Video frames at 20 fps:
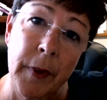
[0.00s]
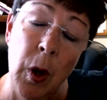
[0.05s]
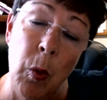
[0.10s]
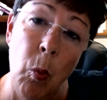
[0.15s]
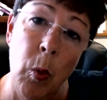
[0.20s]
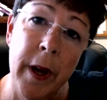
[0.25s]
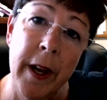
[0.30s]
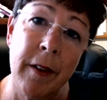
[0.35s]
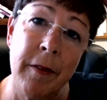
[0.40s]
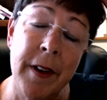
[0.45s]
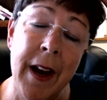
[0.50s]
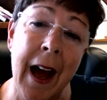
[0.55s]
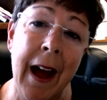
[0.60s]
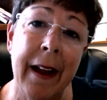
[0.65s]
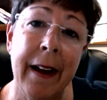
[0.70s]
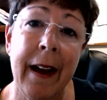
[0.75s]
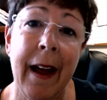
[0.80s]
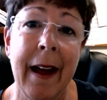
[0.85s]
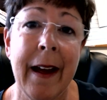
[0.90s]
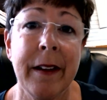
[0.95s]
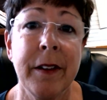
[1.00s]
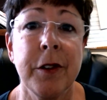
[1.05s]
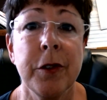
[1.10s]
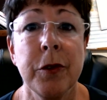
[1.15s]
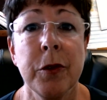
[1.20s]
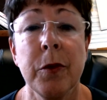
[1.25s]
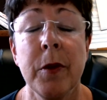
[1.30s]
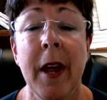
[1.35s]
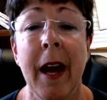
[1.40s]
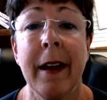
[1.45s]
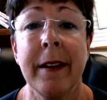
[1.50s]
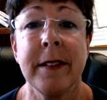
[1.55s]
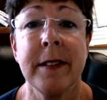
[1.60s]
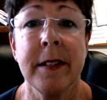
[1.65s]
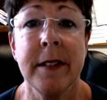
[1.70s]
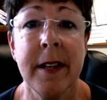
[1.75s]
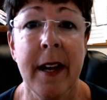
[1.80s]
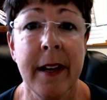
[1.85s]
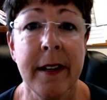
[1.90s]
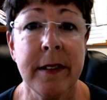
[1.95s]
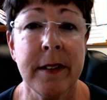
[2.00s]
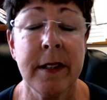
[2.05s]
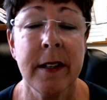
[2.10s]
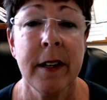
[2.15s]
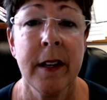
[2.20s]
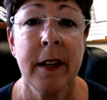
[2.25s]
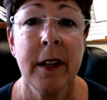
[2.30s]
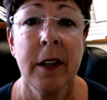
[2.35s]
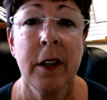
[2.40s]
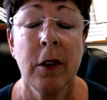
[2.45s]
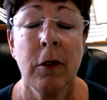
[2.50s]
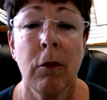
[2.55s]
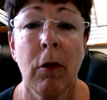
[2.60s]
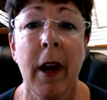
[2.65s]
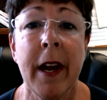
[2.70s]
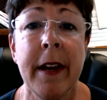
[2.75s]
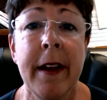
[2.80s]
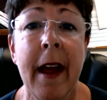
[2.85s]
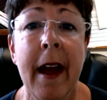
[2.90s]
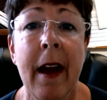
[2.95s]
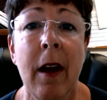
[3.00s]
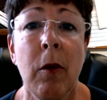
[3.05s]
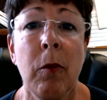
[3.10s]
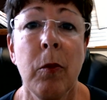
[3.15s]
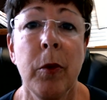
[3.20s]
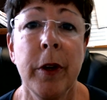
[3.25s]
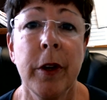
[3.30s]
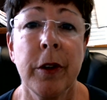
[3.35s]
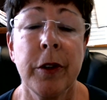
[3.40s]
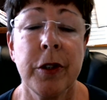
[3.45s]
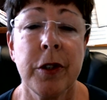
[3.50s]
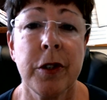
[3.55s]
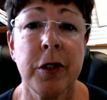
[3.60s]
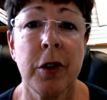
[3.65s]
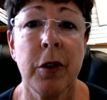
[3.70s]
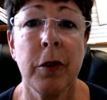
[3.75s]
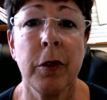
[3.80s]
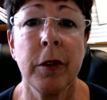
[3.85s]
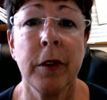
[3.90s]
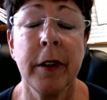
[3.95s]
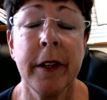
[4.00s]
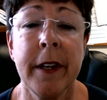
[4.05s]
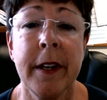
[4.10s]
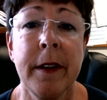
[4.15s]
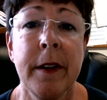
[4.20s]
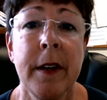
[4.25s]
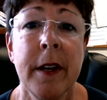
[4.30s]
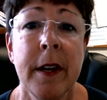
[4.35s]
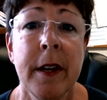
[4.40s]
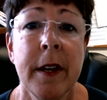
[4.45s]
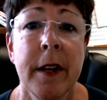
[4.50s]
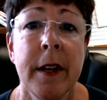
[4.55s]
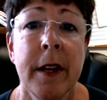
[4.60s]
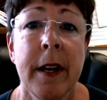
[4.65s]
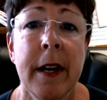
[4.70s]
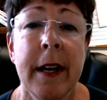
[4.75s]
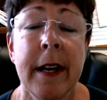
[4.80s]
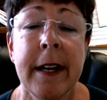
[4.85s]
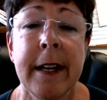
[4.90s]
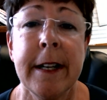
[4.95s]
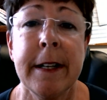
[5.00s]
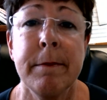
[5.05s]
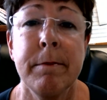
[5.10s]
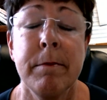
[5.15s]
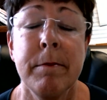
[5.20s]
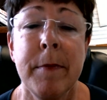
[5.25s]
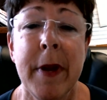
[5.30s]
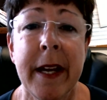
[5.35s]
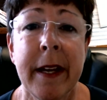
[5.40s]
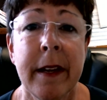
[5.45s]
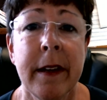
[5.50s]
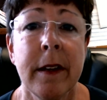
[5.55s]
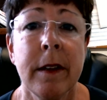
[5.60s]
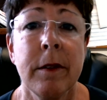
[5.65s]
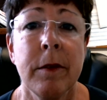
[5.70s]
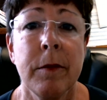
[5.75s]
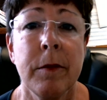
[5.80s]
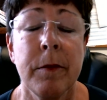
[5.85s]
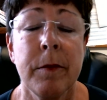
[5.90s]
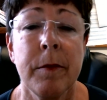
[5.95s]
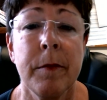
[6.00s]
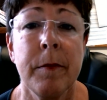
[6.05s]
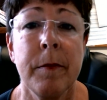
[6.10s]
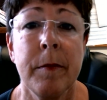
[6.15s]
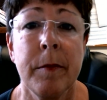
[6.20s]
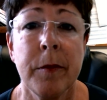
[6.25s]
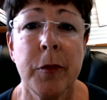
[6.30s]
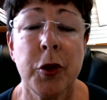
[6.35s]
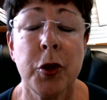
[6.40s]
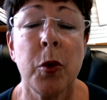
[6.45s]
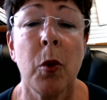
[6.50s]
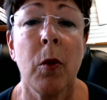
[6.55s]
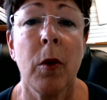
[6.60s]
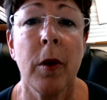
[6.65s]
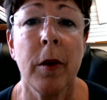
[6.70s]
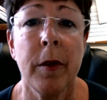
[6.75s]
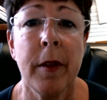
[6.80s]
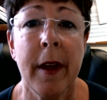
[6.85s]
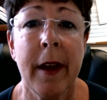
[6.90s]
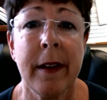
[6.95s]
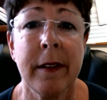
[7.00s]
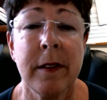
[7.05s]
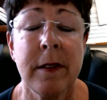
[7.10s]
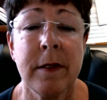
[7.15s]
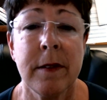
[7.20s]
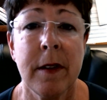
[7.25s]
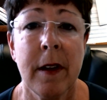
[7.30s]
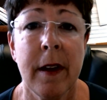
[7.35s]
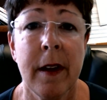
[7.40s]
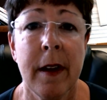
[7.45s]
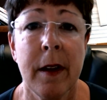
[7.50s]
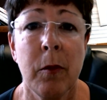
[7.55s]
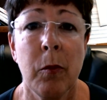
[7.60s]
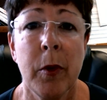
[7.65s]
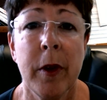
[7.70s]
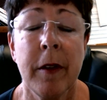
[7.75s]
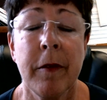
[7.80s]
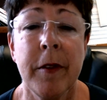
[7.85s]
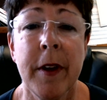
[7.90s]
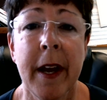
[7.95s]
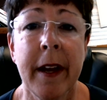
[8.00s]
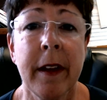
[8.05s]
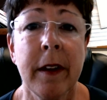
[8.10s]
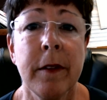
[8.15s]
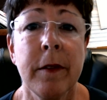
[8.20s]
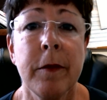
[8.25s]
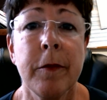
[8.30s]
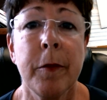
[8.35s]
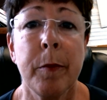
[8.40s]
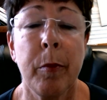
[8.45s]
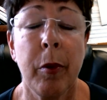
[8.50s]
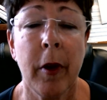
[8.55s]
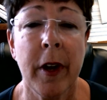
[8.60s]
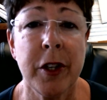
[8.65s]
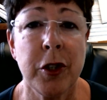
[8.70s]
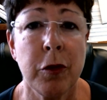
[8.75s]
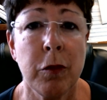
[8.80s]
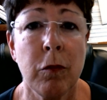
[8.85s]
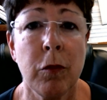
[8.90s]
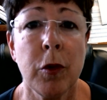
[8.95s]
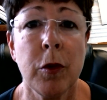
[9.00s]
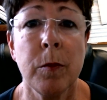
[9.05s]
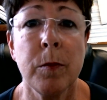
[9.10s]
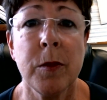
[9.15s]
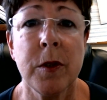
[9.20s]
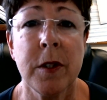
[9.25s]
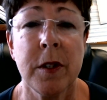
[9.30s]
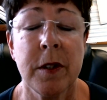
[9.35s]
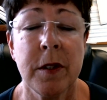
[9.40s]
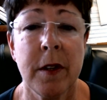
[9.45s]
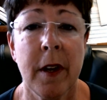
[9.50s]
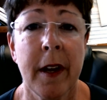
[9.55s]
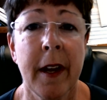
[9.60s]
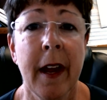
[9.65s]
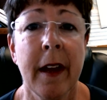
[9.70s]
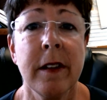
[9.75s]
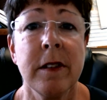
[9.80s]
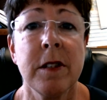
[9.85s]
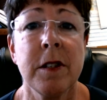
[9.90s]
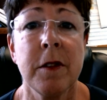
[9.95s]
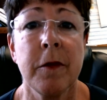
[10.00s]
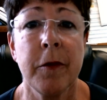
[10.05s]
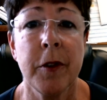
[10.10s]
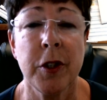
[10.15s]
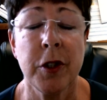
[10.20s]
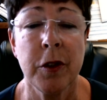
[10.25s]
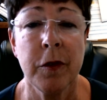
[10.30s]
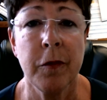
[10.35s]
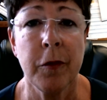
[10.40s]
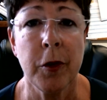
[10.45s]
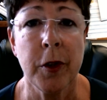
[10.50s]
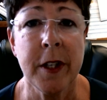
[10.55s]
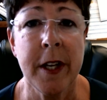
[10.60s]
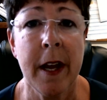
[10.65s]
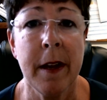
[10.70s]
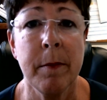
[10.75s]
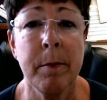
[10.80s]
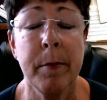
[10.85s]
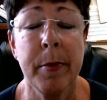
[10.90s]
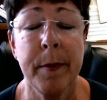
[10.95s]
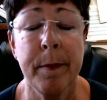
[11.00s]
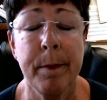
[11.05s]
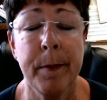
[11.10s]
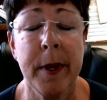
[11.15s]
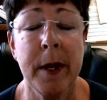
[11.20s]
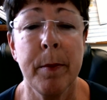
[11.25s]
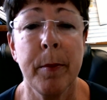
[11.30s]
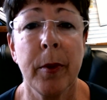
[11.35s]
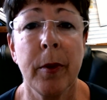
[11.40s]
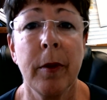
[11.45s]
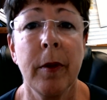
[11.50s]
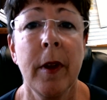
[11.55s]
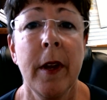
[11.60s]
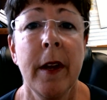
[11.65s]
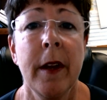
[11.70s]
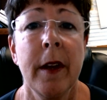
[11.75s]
We have not had to do that to date. Right now, we are just currently making sure that we have negative pressure rooms, again, sufficient for 10 people